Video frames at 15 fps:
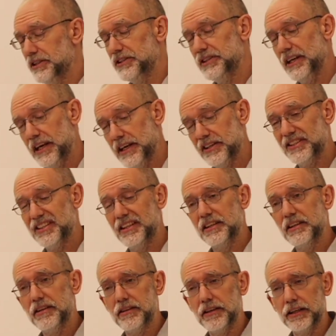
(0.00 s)
to test
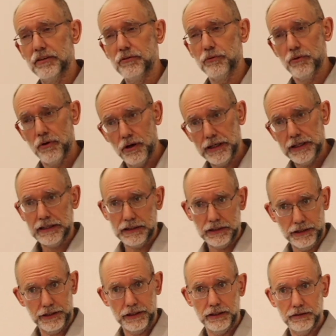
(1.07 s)
anything
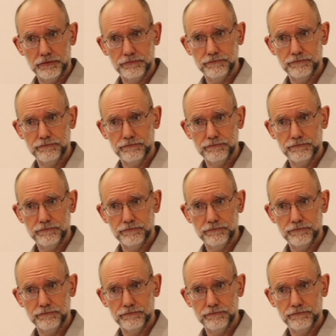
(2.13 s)
rightly,